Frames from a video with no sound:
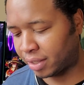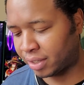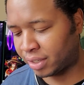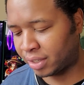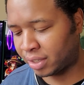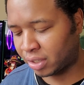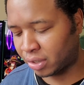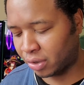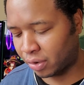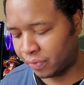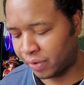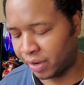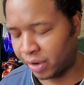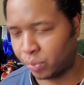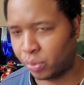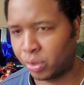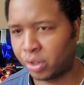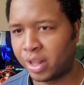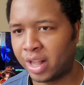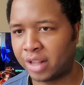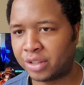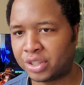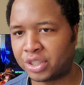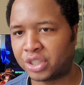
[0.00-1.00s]
So I figured, well,
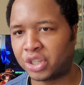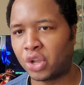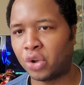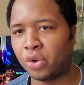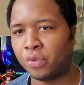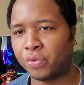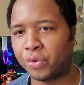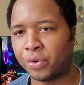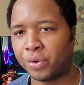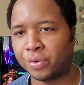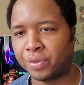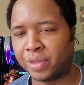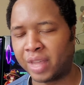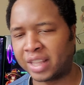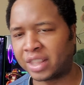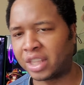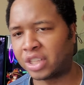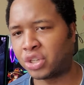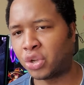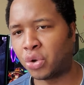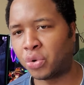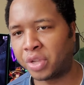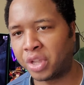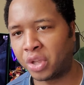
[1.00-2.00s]
I'll just go for like the
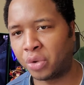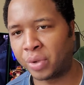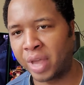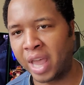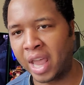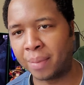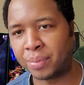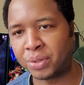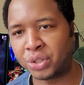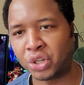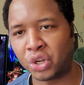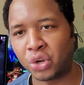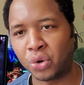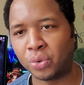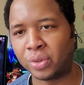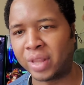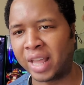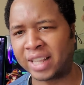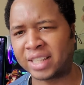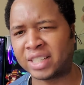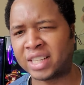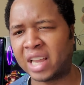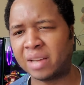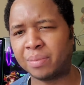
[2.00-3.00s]
Tokyo Game Show.
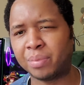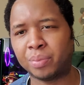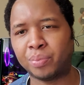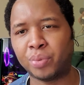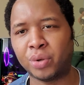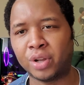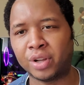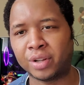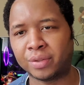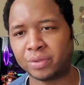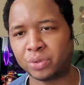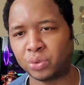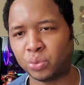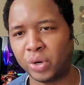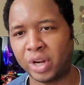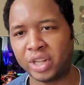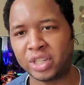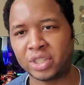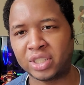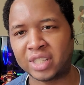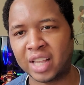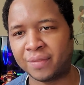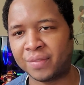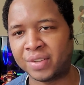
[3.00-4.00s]
Like Cyberpunk
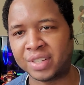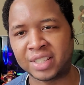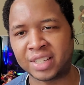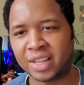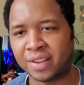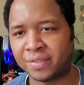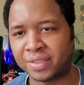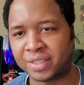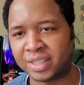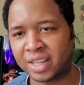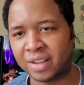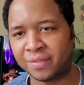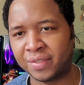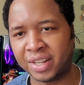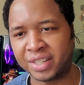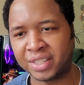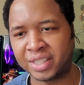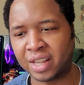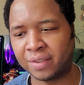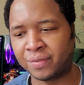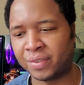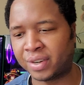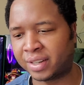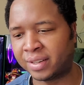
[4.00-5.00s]

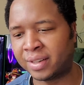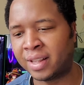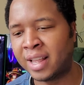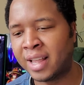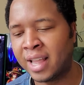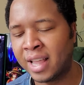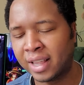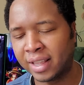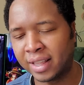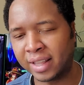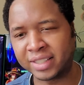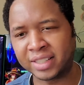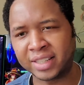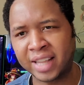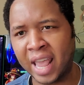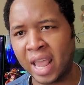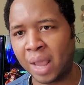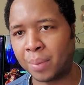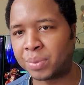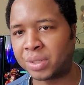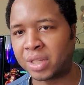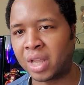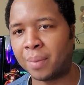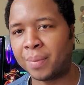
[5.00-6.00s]
2077, this game
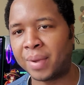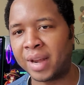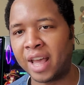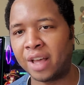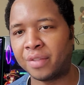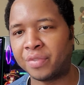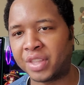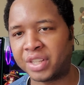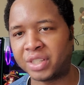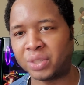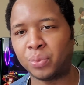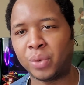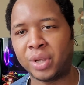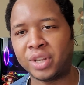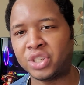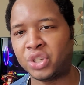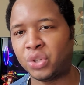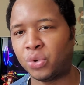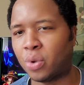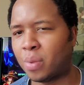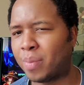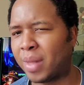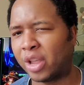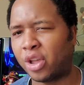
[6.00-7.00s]
was coming out this week
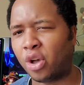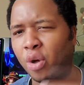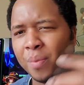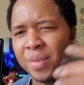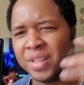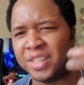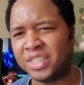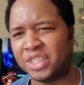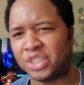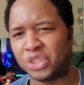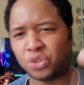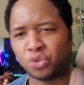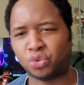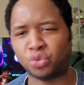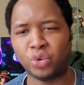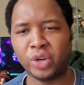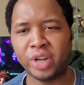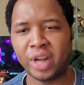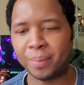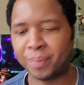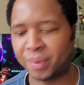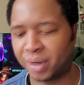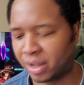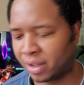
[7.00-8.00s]
too. I'm like, oh, this is great.
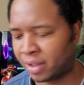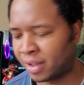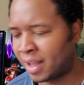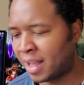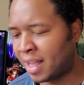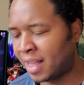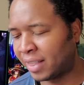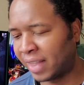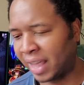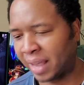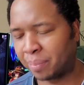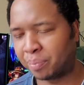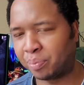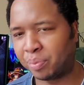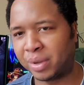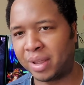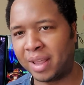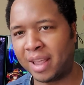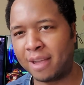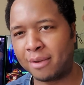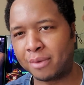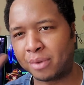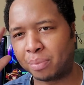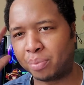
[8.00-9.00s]
I'm going to like
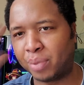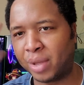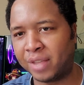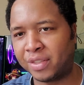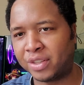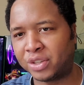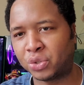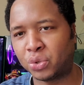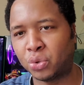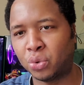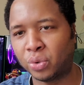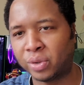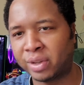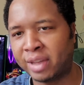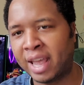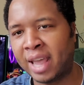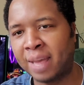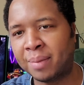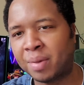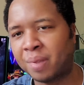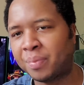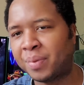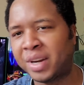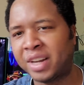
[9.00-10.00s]
be able to play this cool
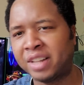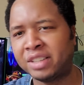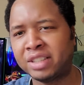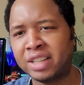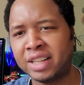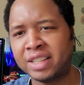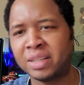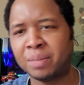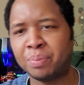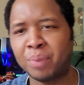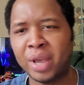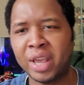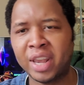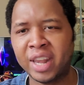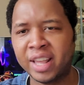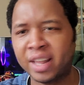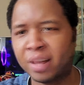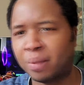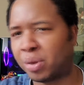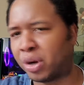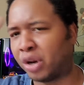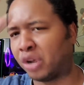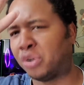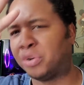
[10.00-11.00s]
game I've been anticipating. I'm
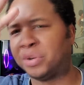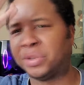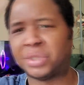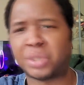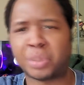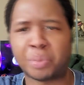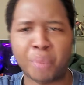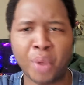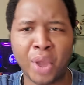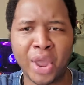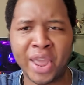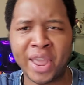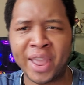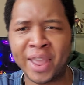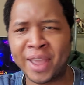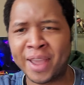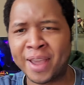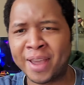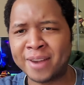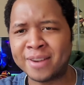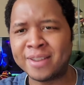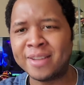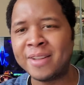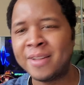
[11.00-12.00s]
going to go to
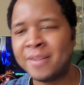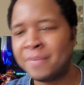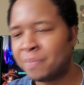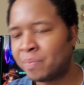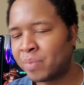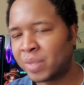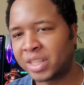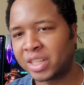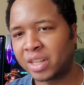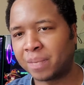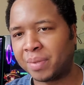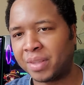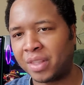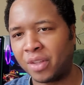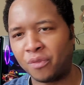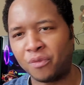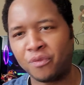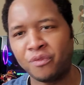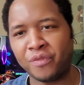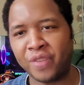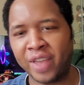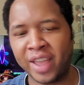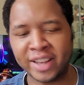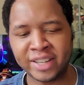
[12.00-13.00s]
Japan. It's going to be the
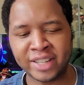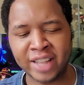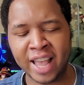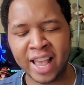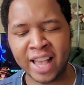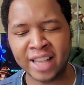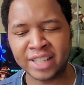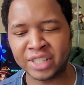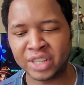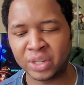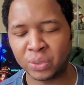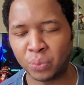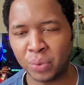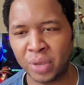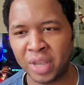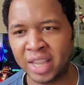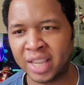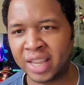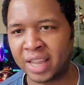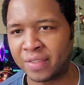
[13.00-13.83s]
fantastic week.